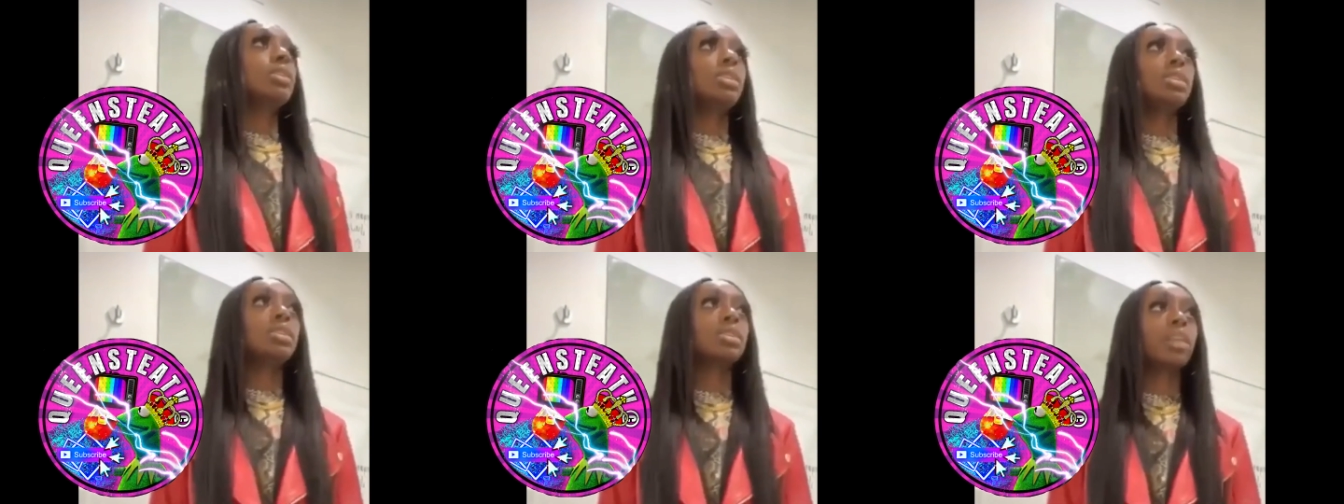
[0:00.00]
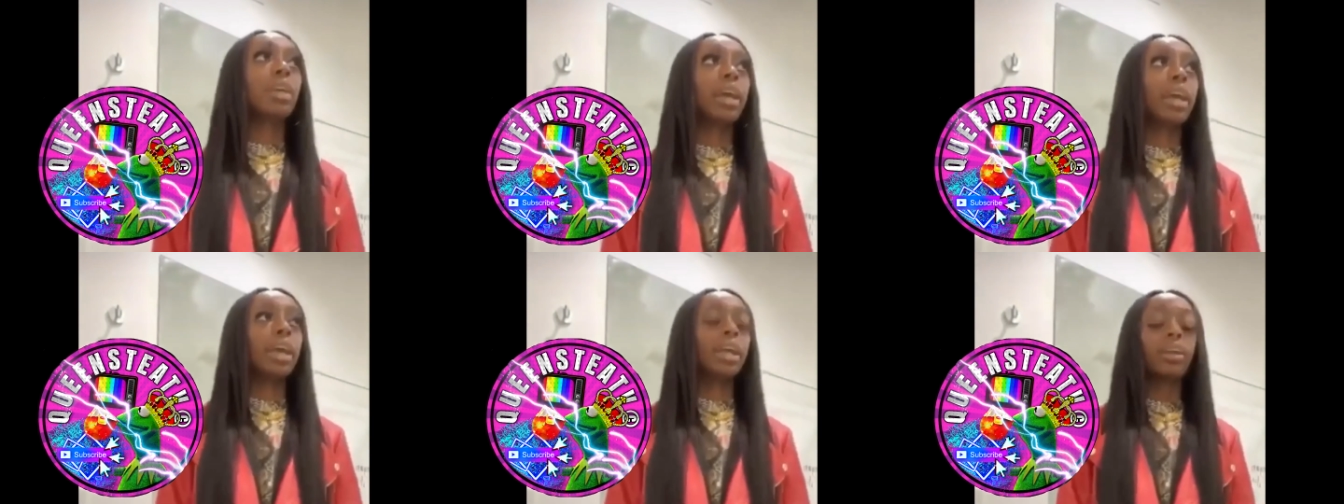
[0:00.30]
it's it's
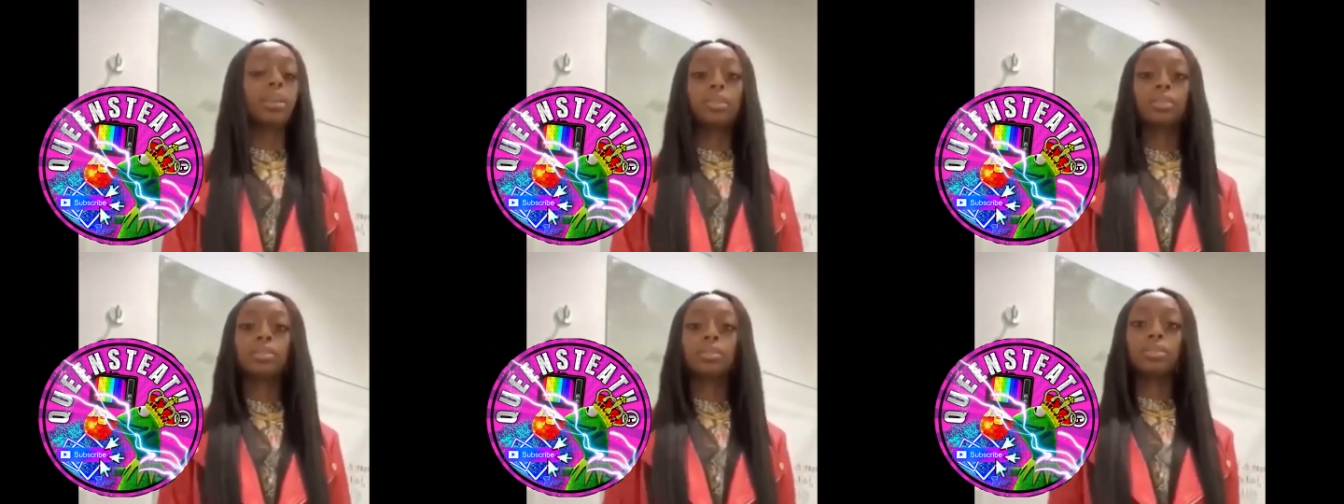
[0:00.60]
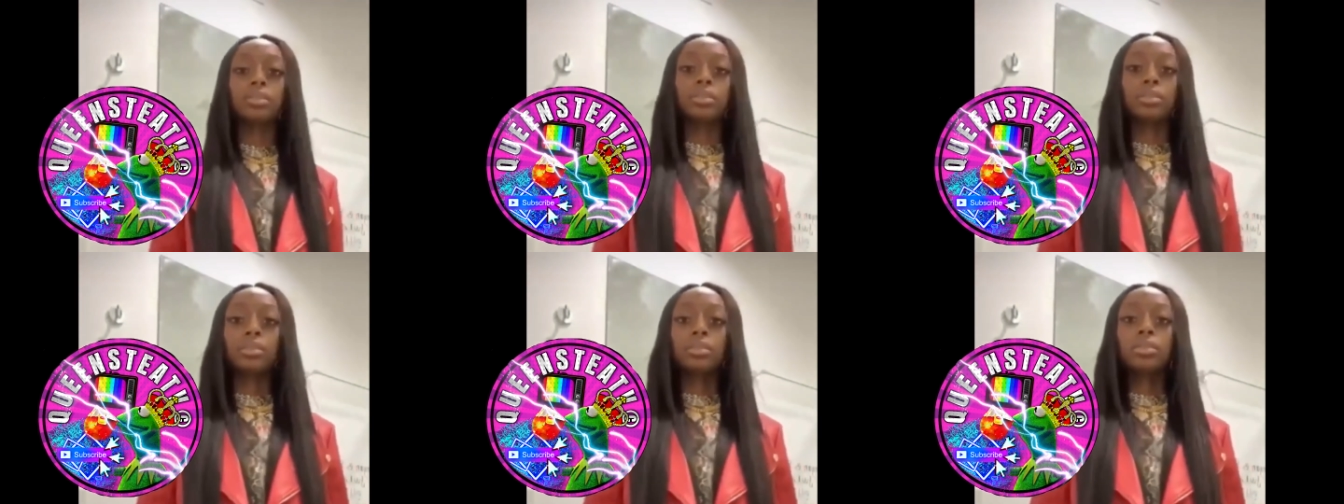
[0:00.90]
like
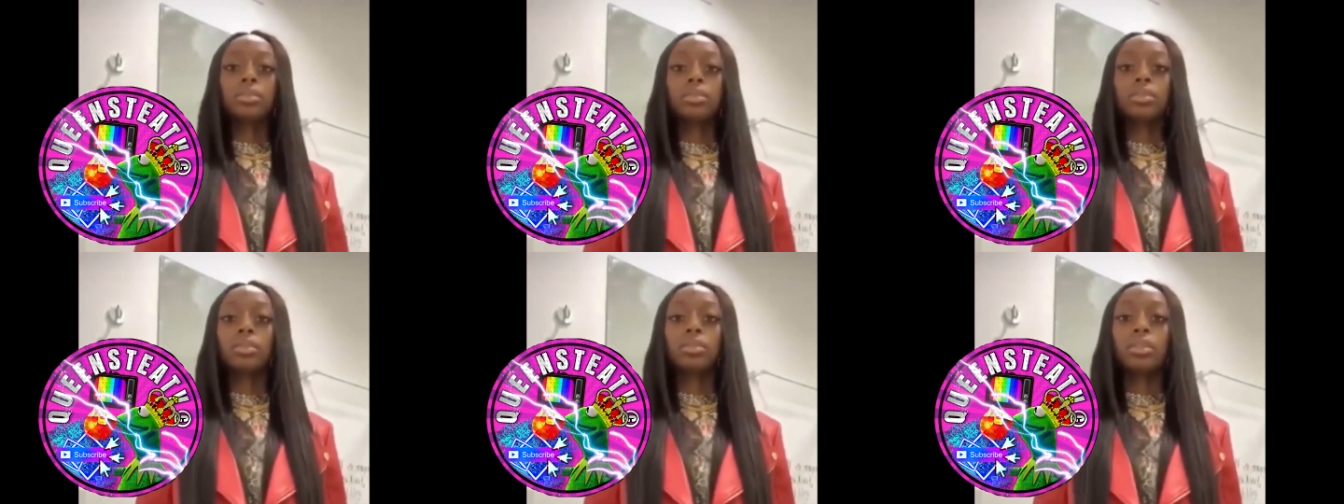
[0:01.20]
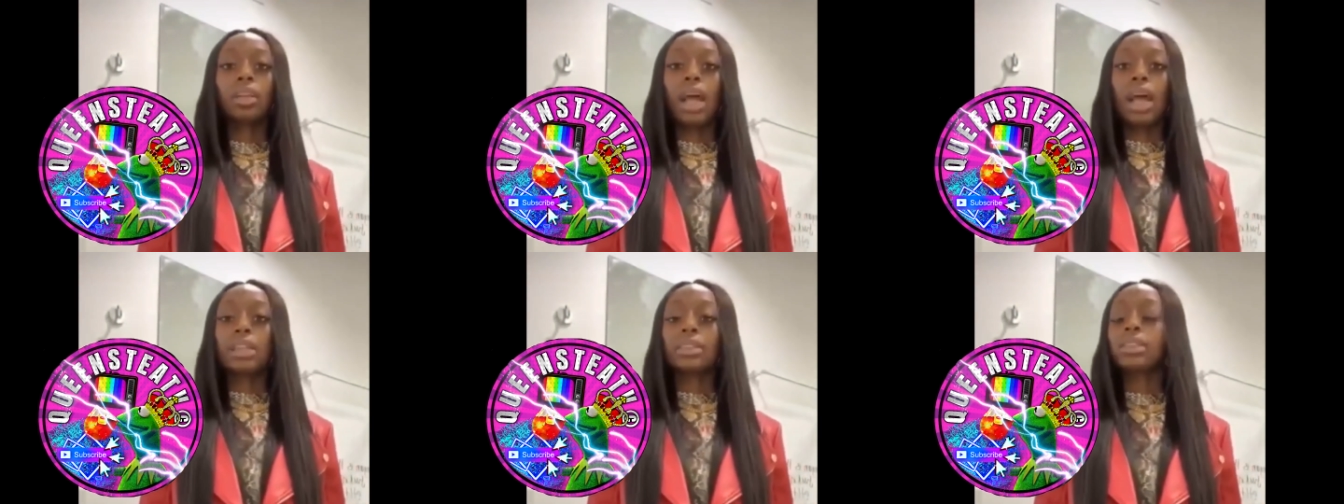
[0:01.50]

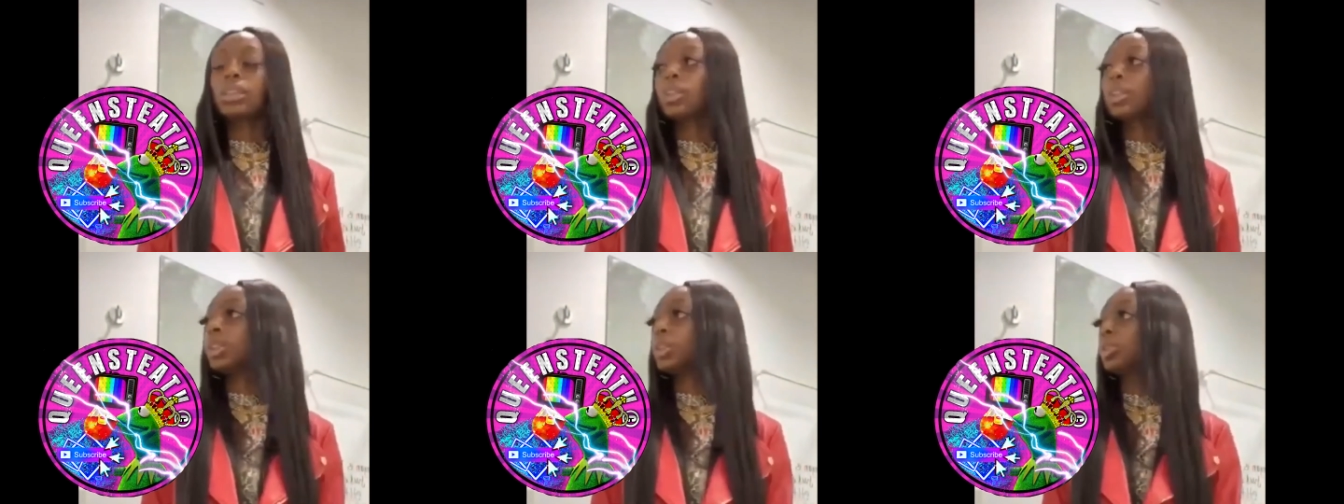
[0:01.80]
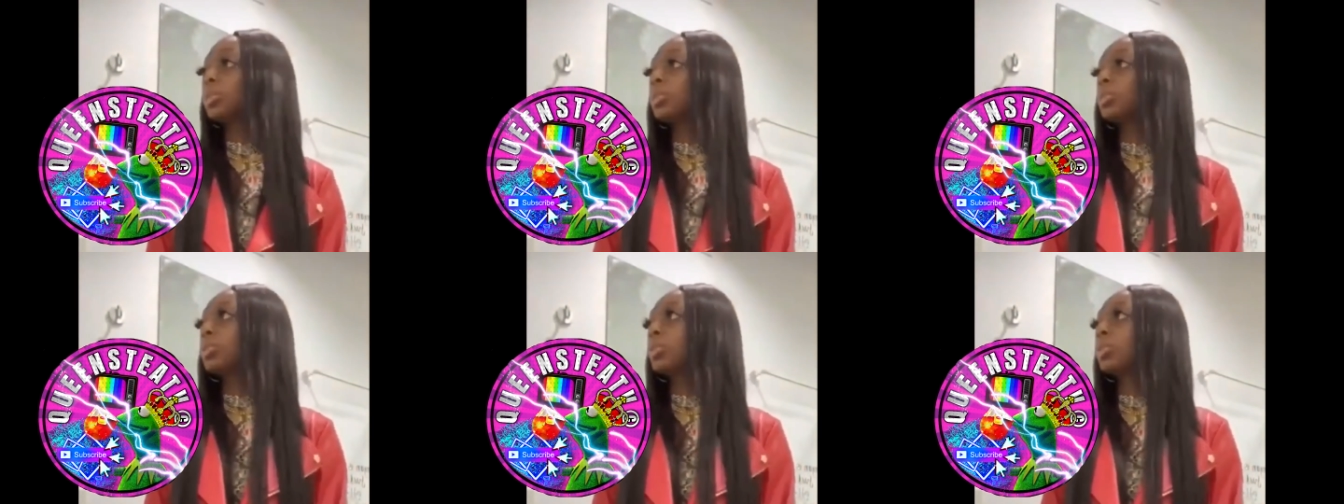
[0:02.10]
I
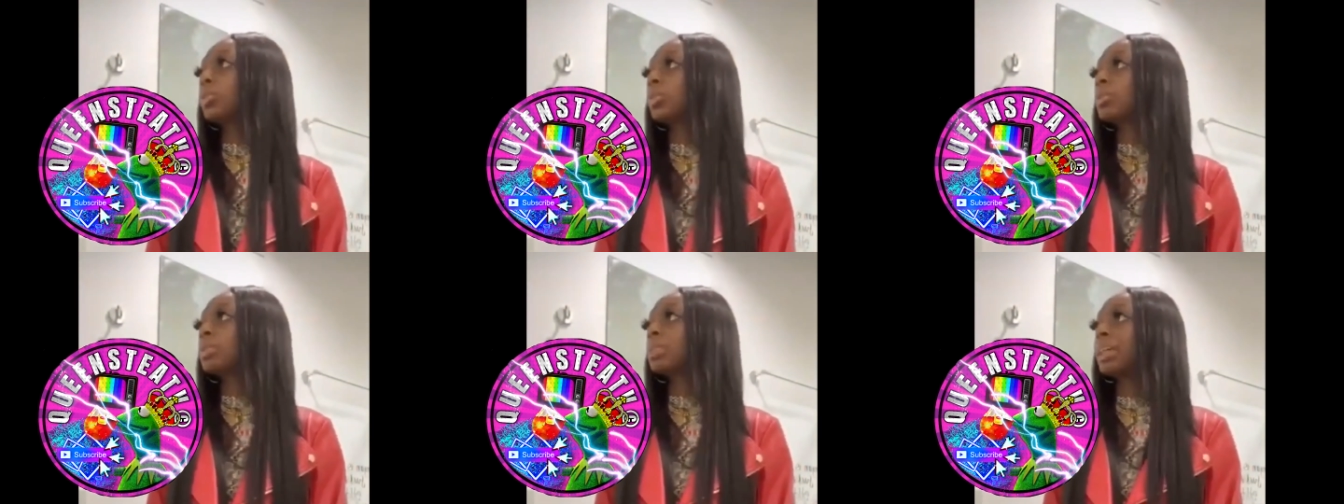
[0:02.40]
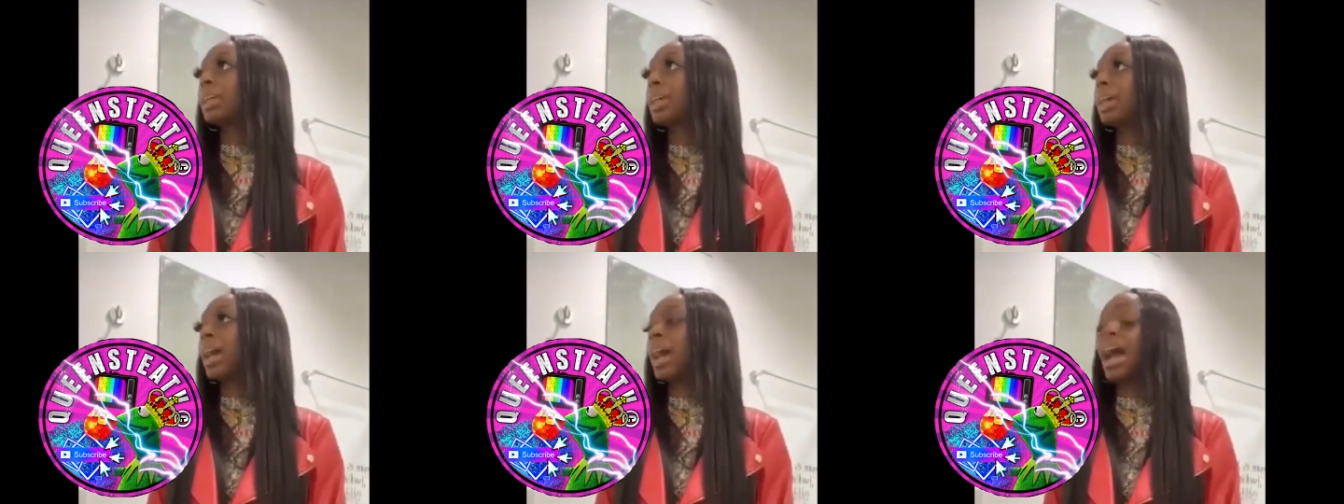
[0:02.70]
took you, you know what I'm
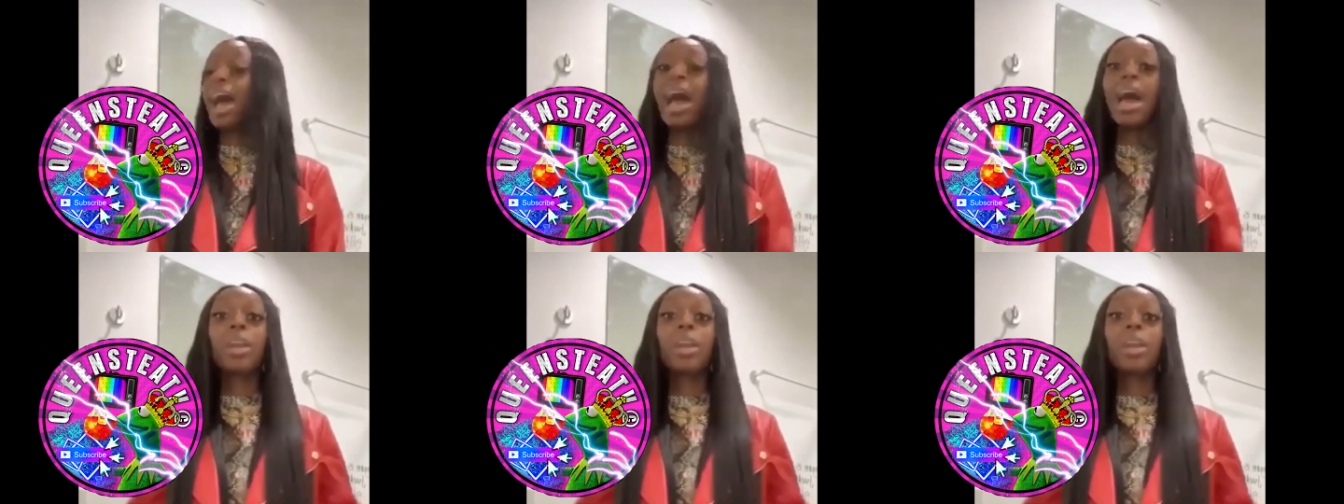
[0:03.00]
saying?